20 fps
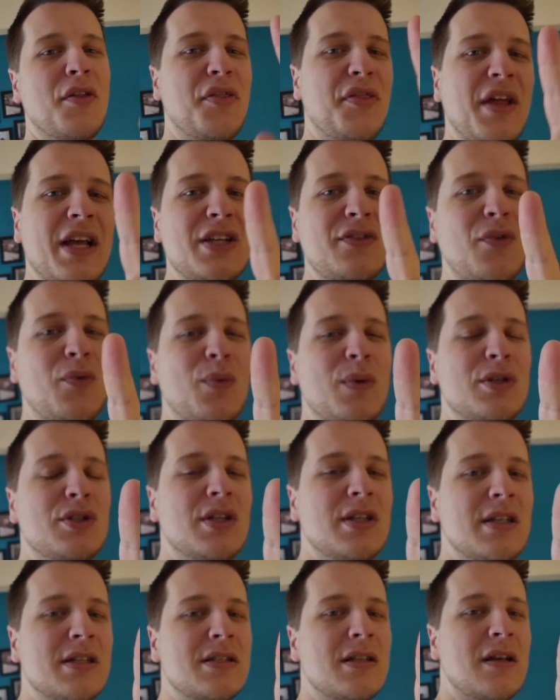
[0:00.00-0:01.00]
Thanks for
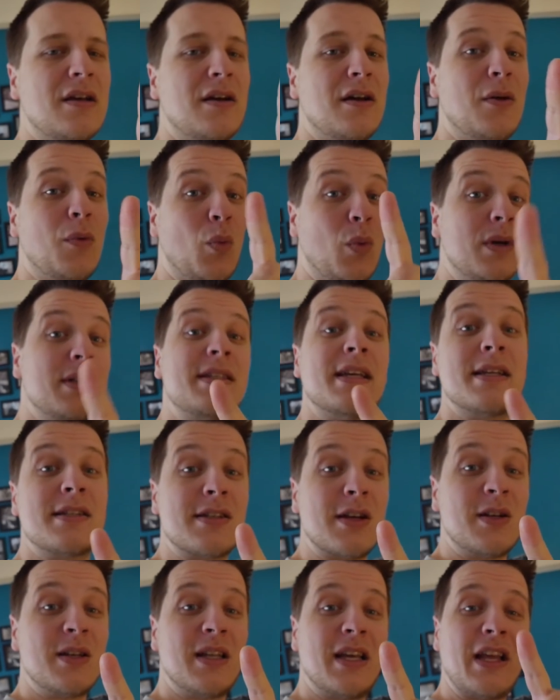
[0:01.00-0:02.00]
watching this One Take
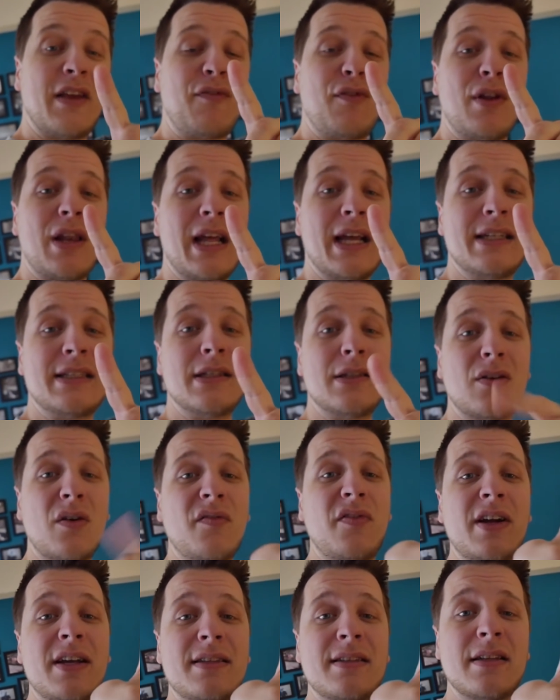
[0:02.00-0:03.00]
Sunday. If you liked it,
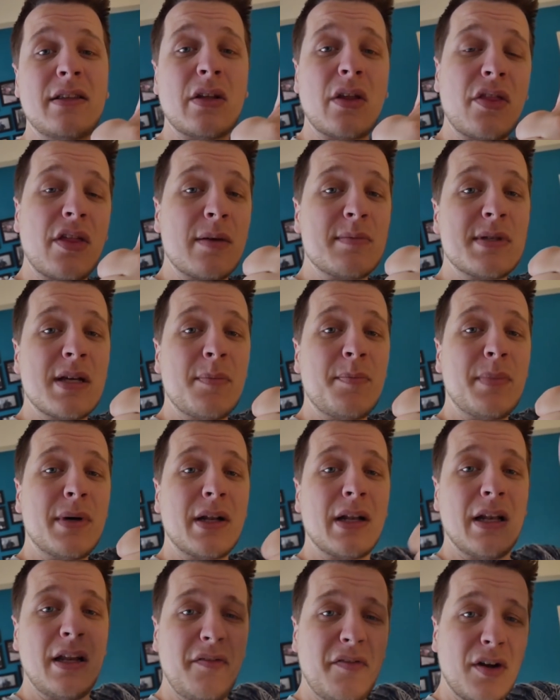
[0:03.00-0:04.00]
don't forget to hit the thumbs up
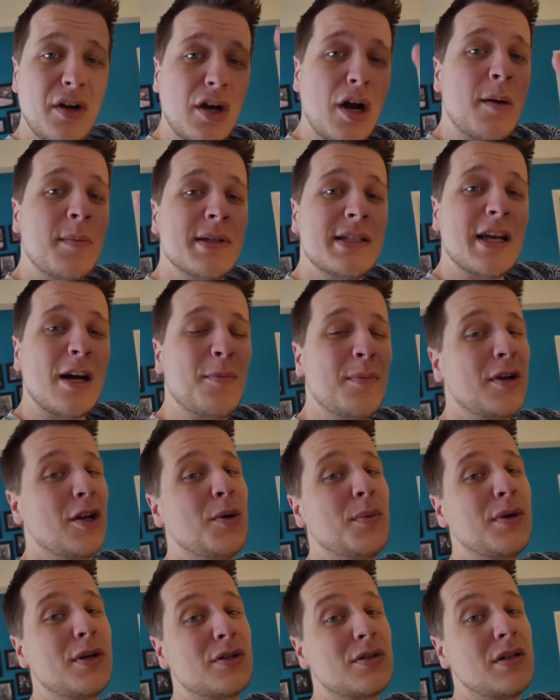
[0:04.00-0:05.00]
button, leave a comment down
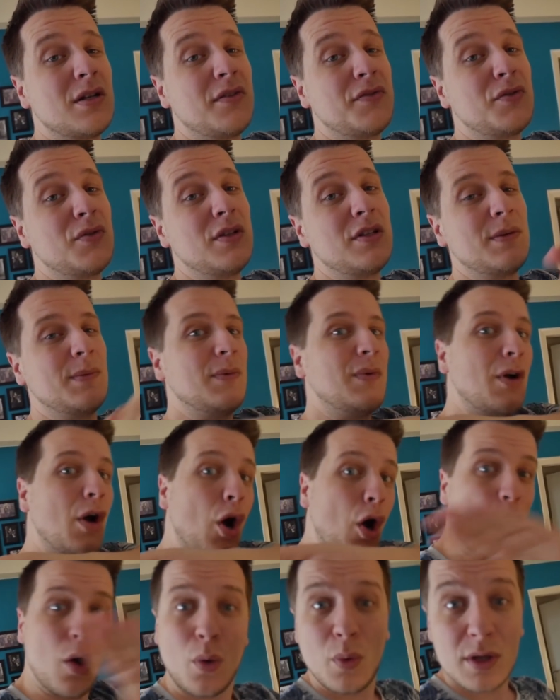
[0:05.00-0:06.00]
below because I love to read them. We
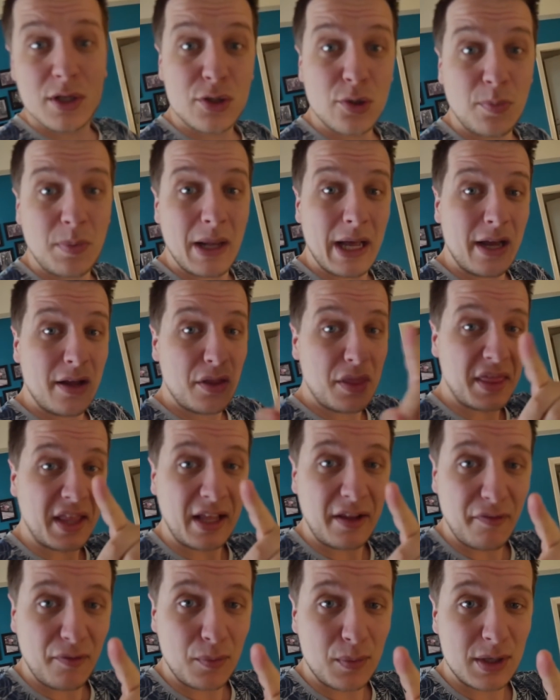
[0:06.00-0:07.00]
always reply.
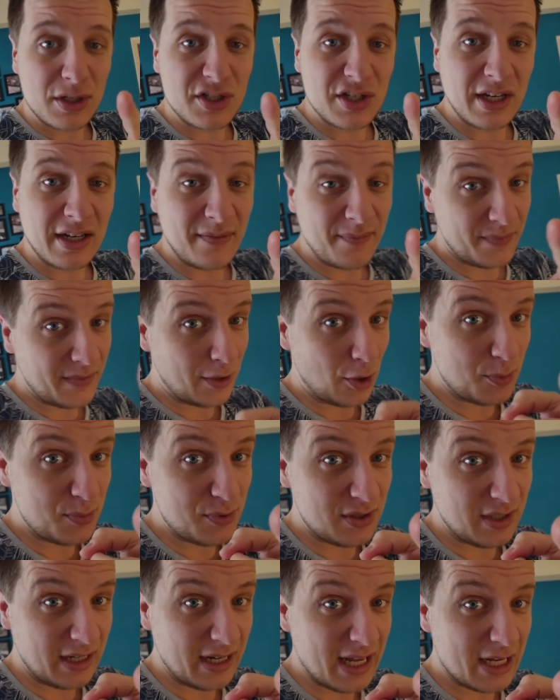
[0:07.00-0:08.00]
Thanks for watching.
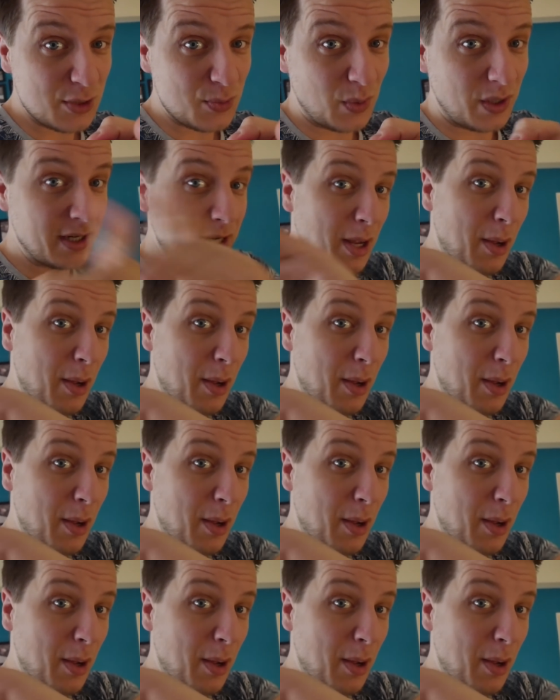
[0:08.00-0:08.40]
I'll see you next one.